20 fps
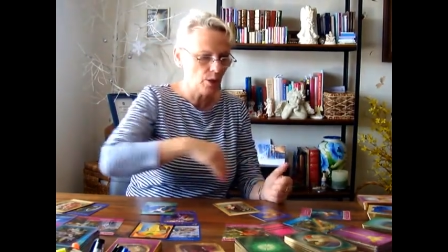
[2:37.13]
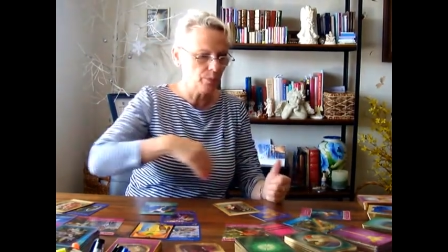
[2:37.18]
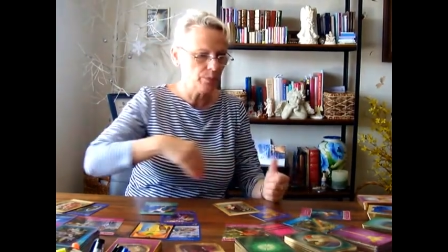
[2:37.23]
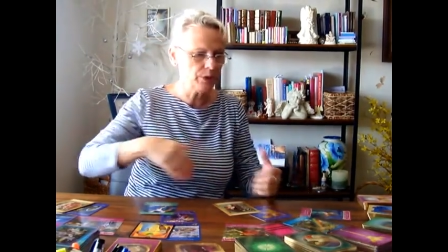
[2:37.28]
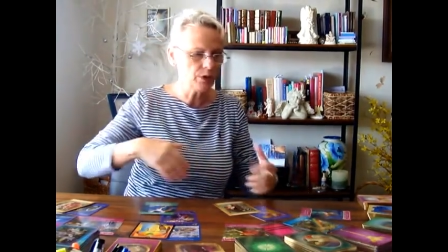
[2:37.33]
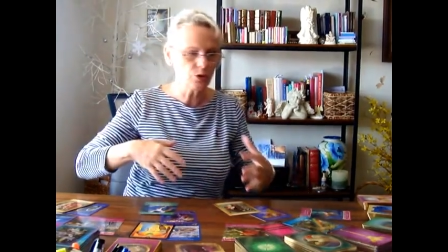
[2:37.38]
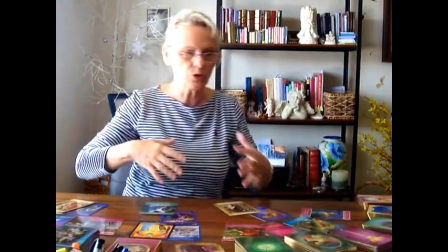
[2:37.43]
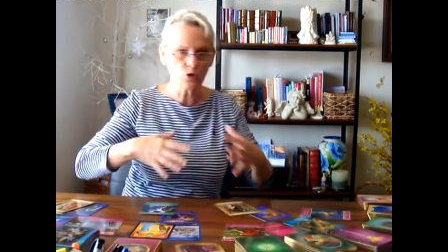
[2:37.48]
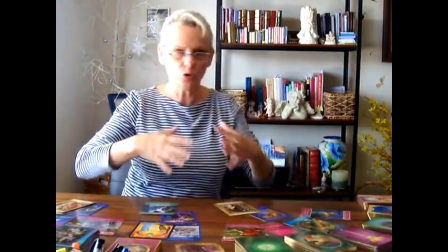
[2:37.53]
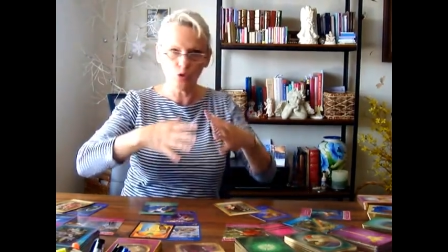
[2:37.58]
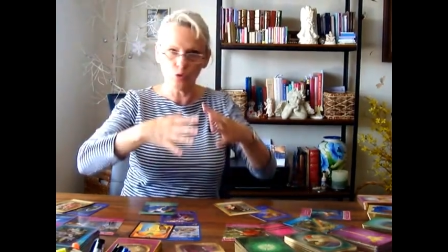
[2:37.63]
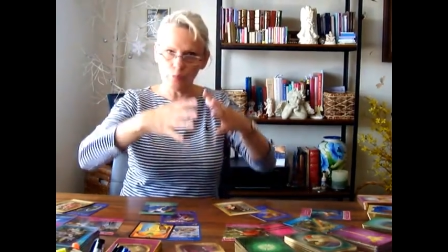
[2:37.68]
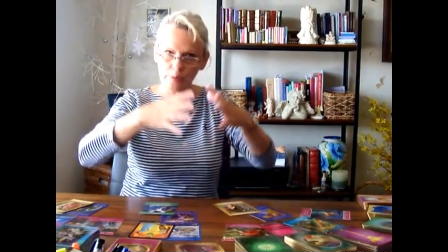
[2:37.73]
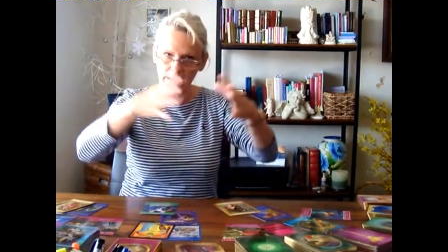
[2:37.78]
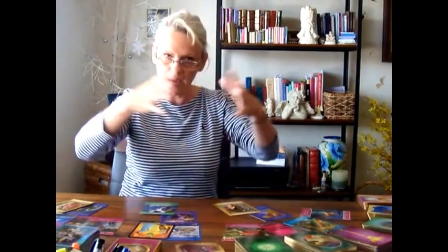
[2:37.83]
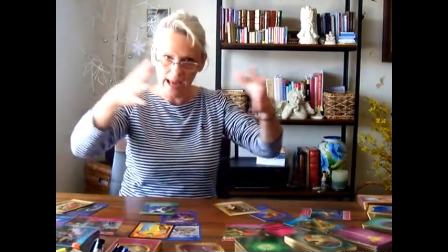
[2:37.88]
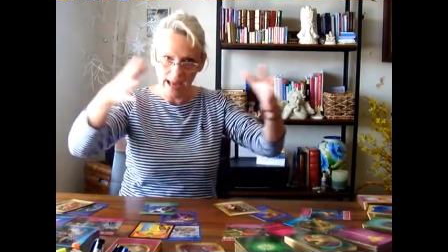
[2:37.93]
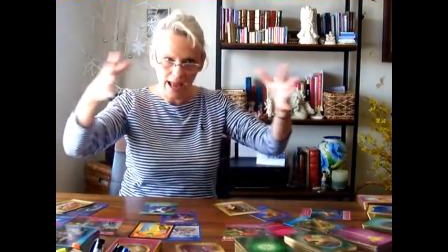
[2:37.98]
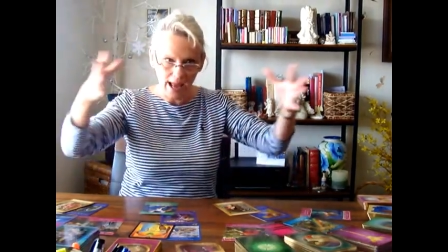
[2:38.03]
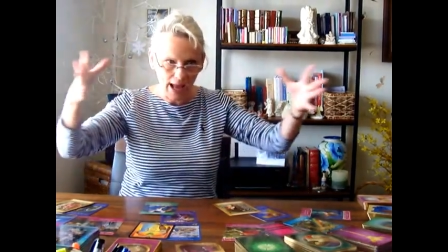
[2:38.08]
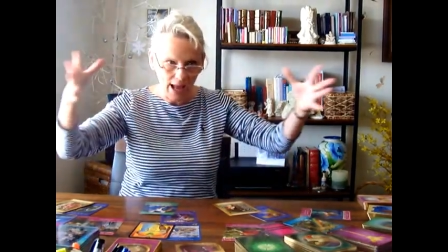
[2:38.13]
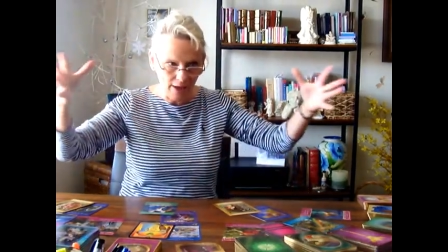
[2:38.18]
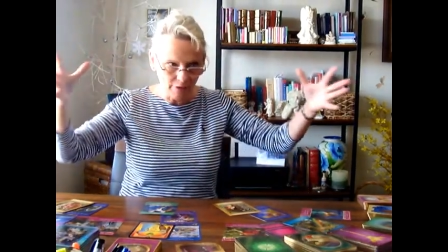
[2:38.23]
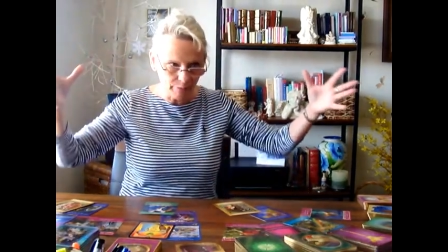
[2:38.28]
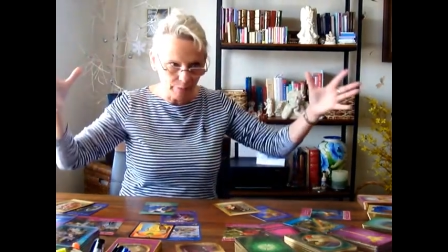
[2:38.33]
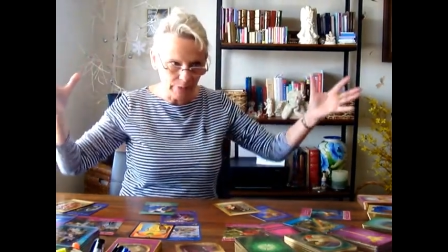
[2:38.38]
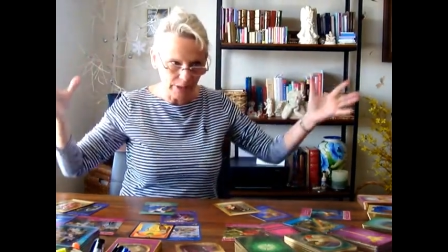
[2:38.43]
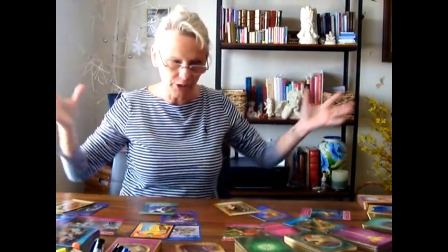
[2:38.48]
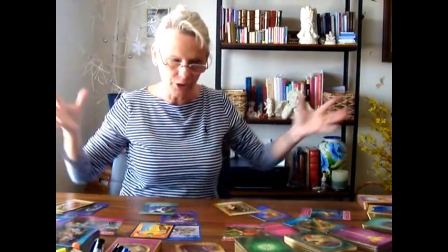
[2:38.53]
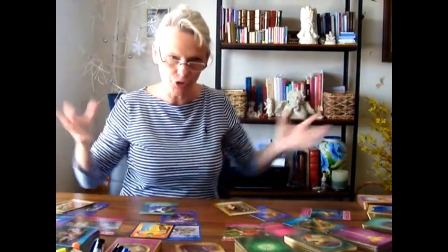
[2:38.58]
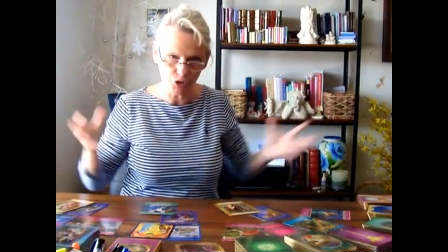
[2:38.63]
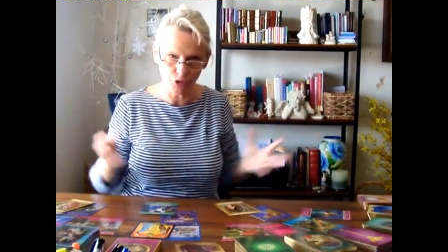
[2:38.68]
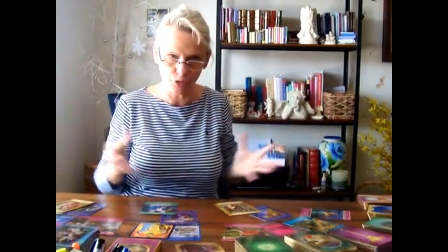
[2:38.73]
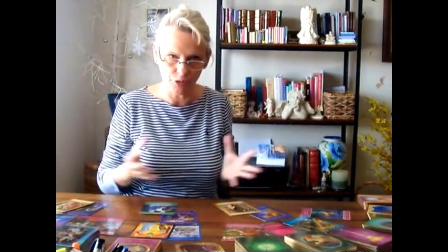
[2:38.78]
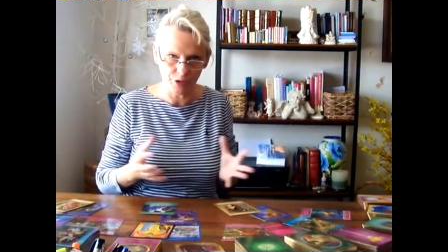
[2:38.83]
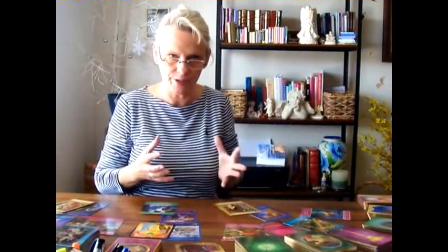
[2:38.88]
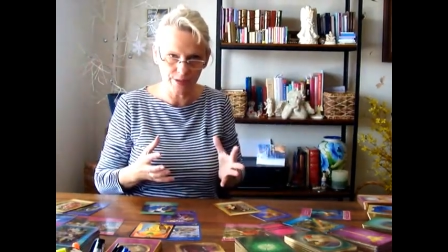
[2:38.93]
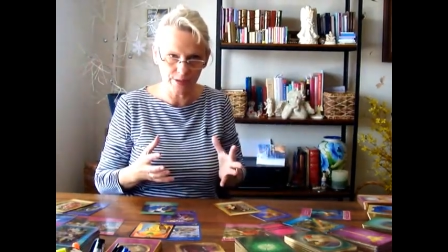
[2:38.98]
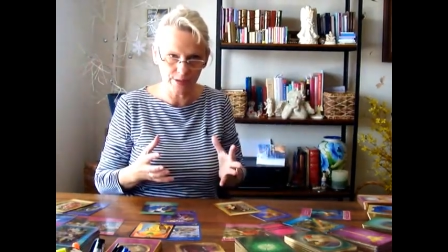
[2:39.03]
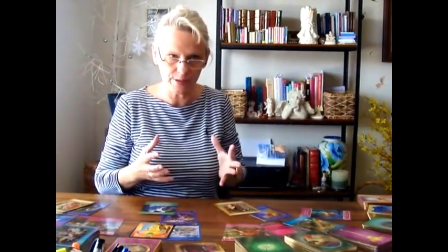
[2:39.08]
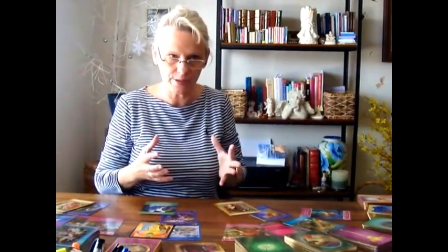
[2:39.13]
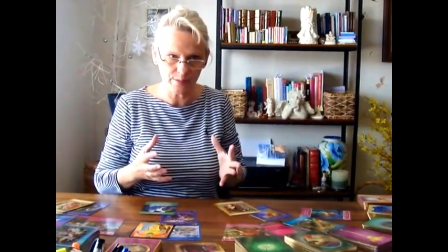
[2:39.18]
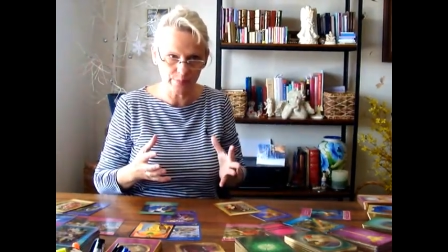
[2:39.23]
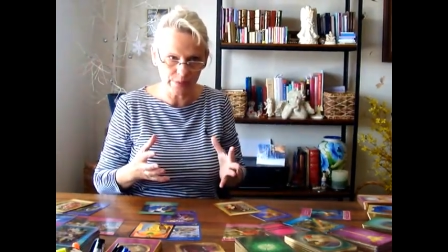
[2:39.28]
Because you may have many choices,